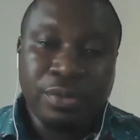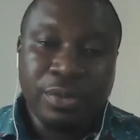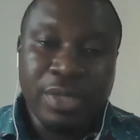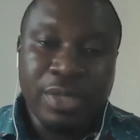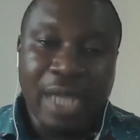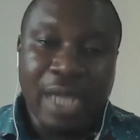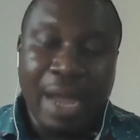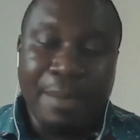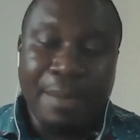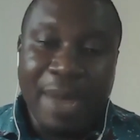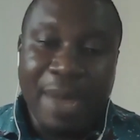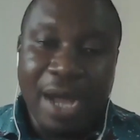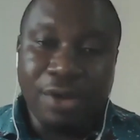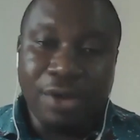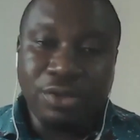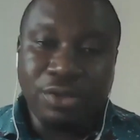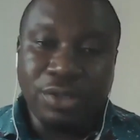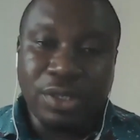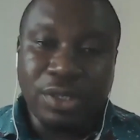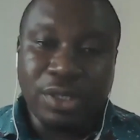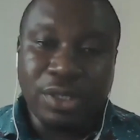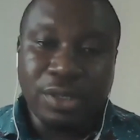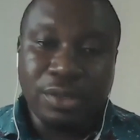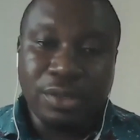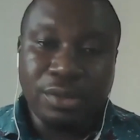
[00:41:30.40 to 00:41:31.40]
about
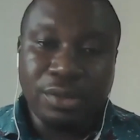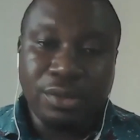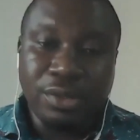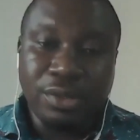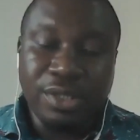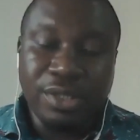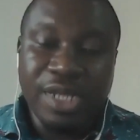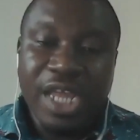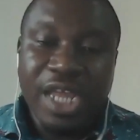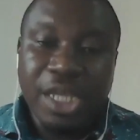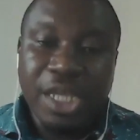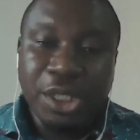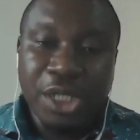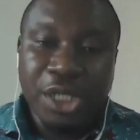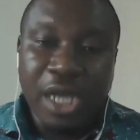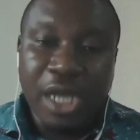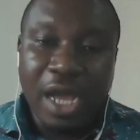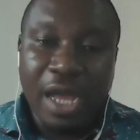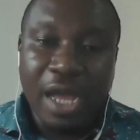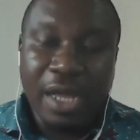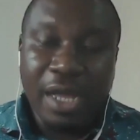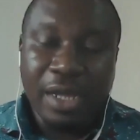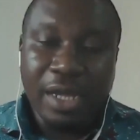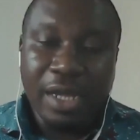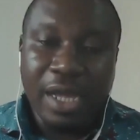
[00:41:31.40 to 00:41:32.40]
nature
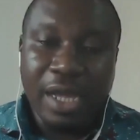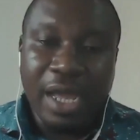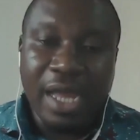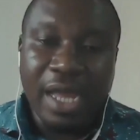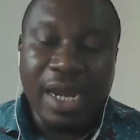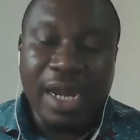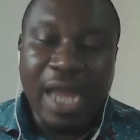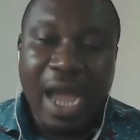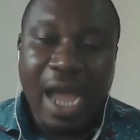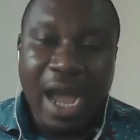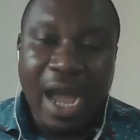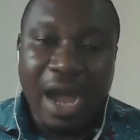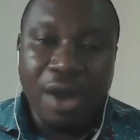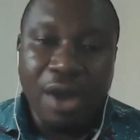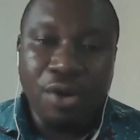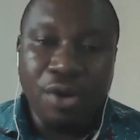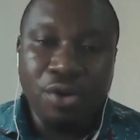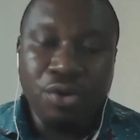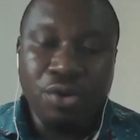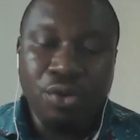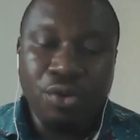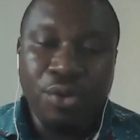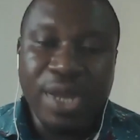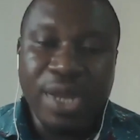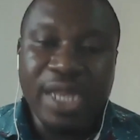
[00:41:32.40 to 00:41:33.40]
and how
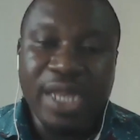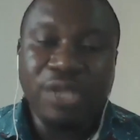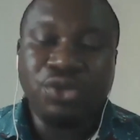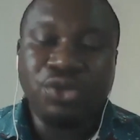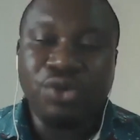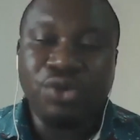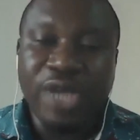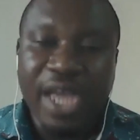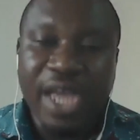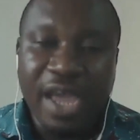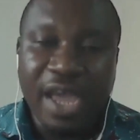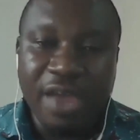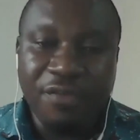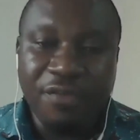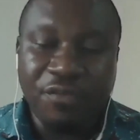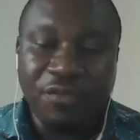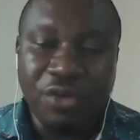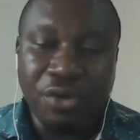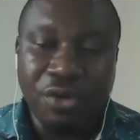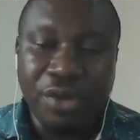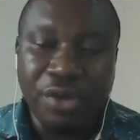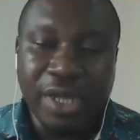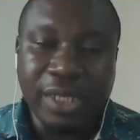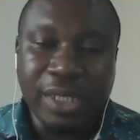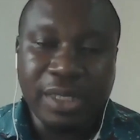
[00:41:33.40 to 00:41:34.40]
we need to care
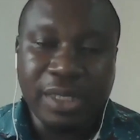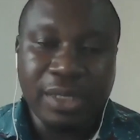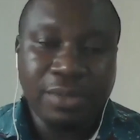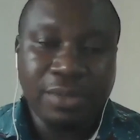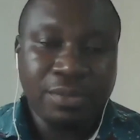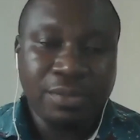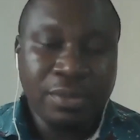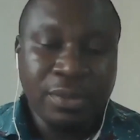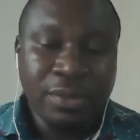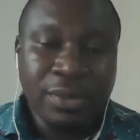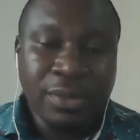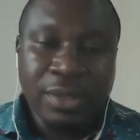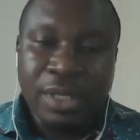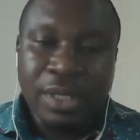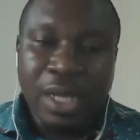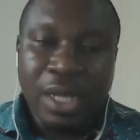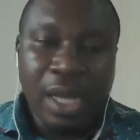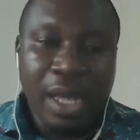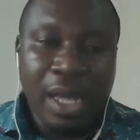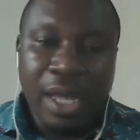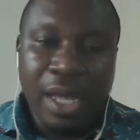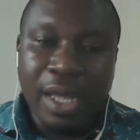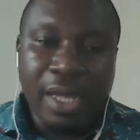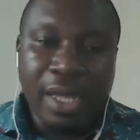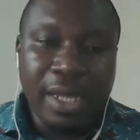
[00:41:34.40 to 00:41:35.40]
for it.
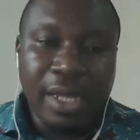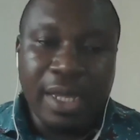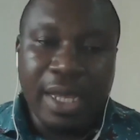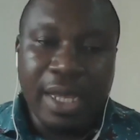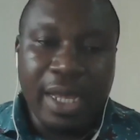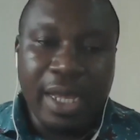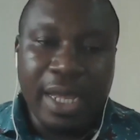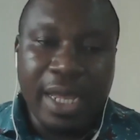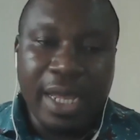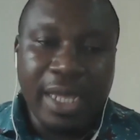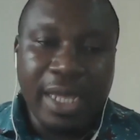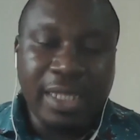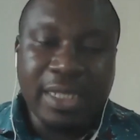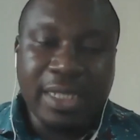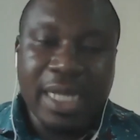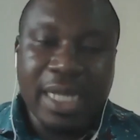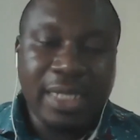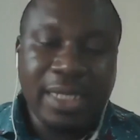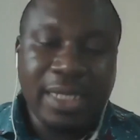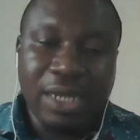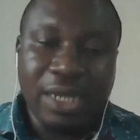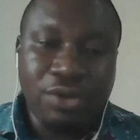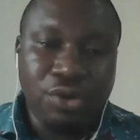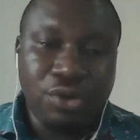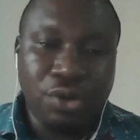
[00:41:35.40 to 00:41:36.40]
It cuts
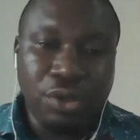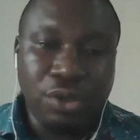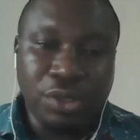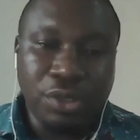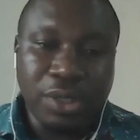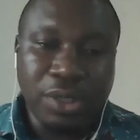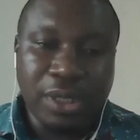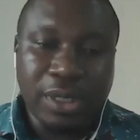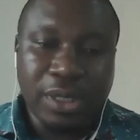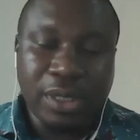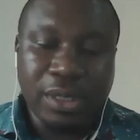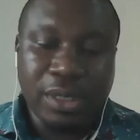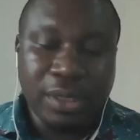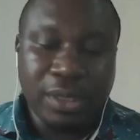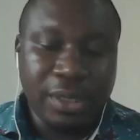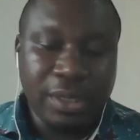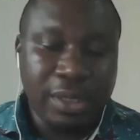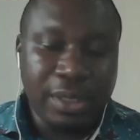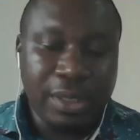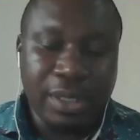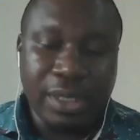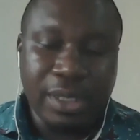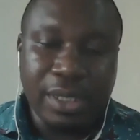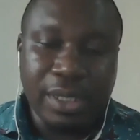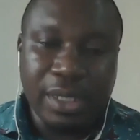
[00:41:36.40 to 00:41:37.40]
across.
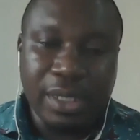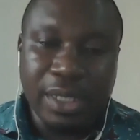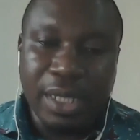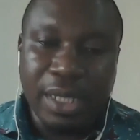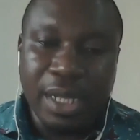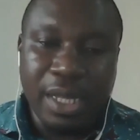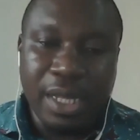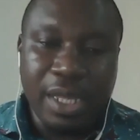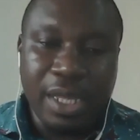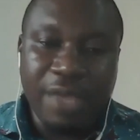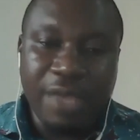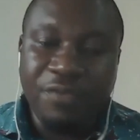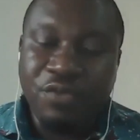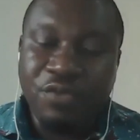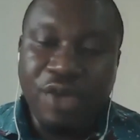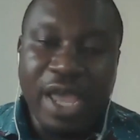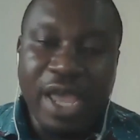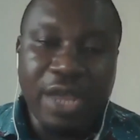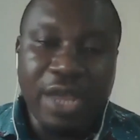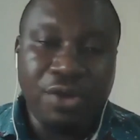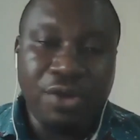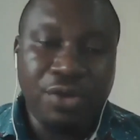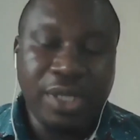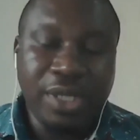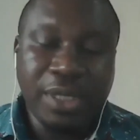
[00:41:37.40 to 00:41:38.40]
If you are a
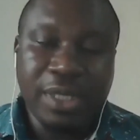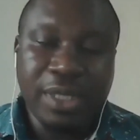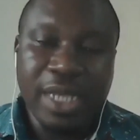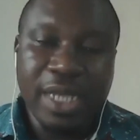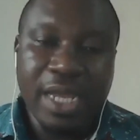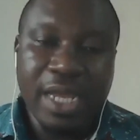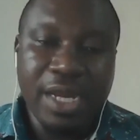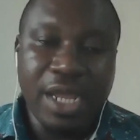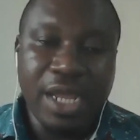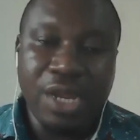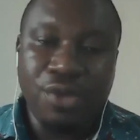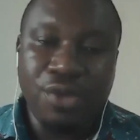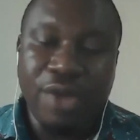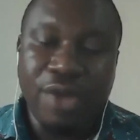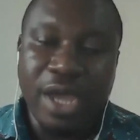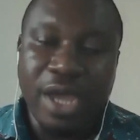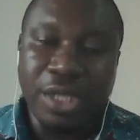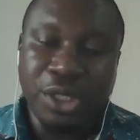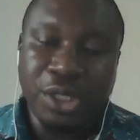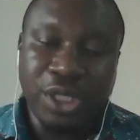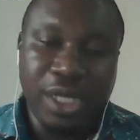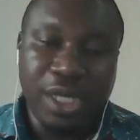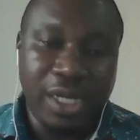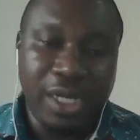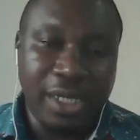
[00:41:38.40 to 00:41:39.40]
Christian and you are a
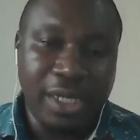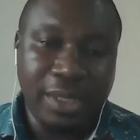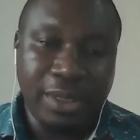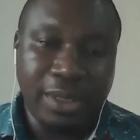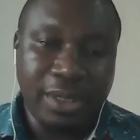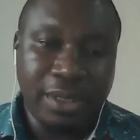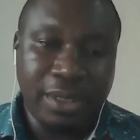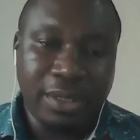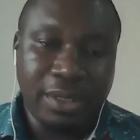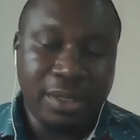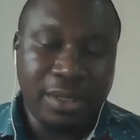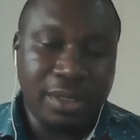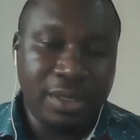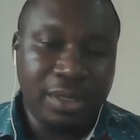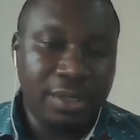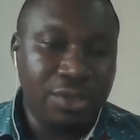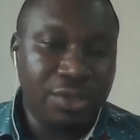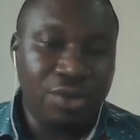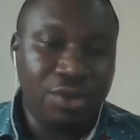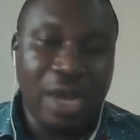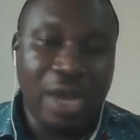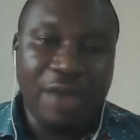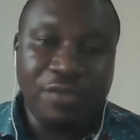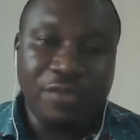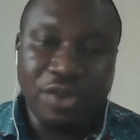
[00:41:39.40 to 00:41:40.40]
journalist, you
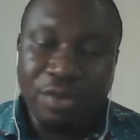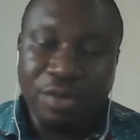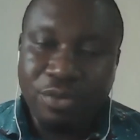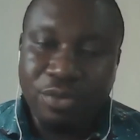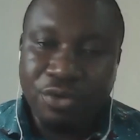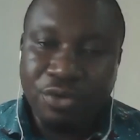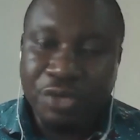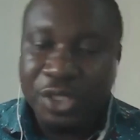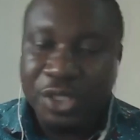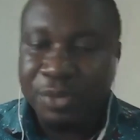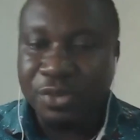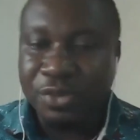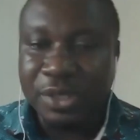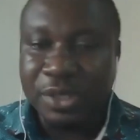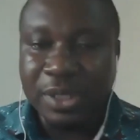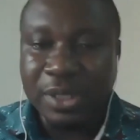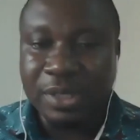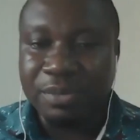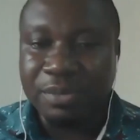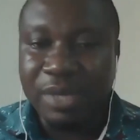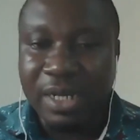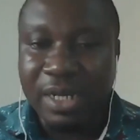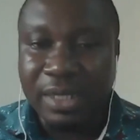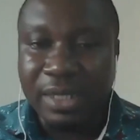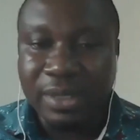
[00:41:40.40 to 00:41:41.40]
have double
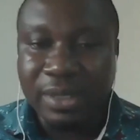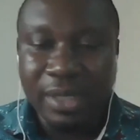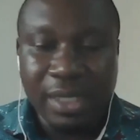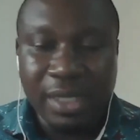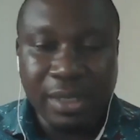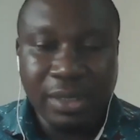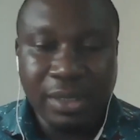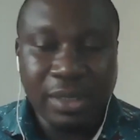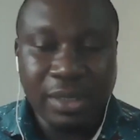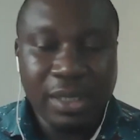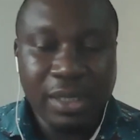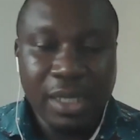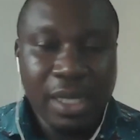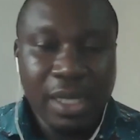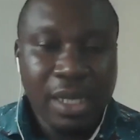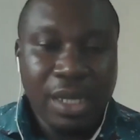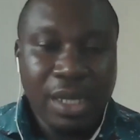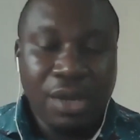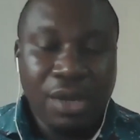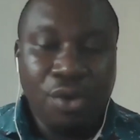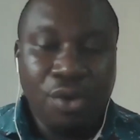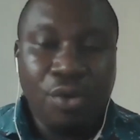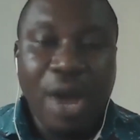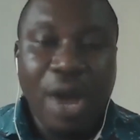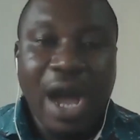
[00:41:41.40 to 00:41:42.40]
responsibilities.
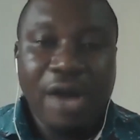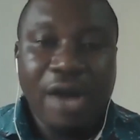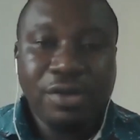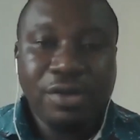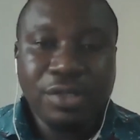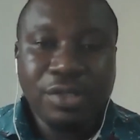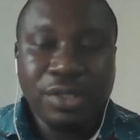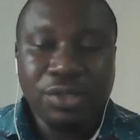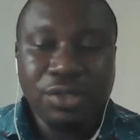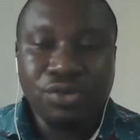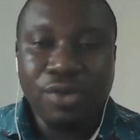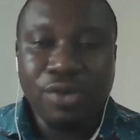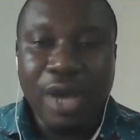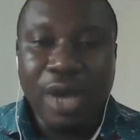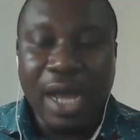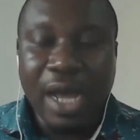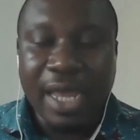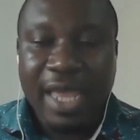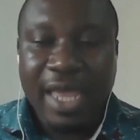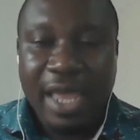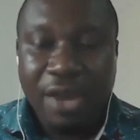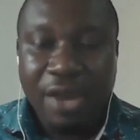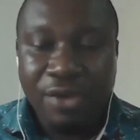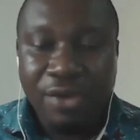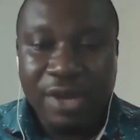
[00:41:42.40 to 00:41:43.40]
Whilst you are
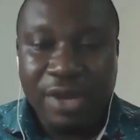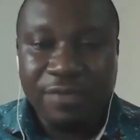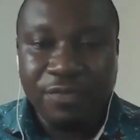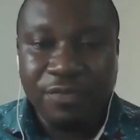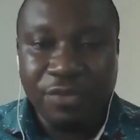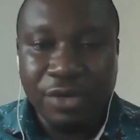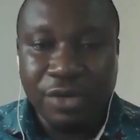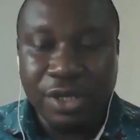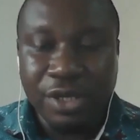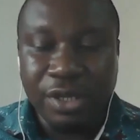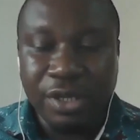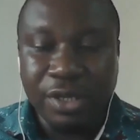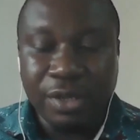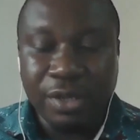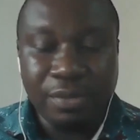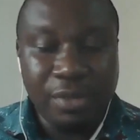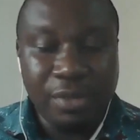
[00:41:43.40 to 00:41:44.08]
caring for the